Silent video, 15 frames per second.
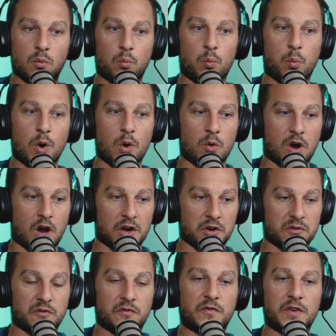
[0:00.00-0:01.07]
will kind
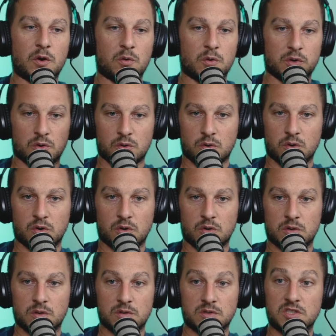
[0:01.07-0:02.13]
of fill your
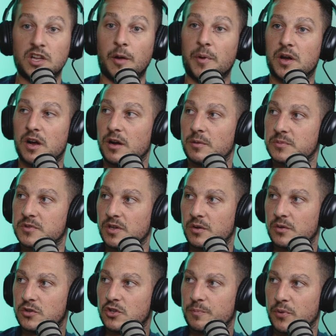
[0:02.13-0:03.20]
stomach up. So
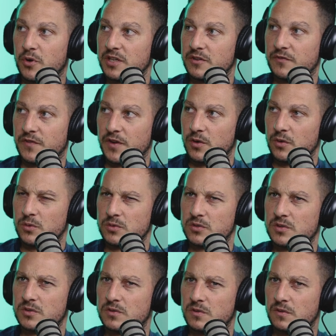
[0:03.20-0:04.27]
your body
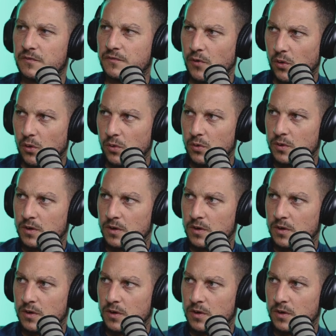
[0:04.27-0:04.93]
feels full.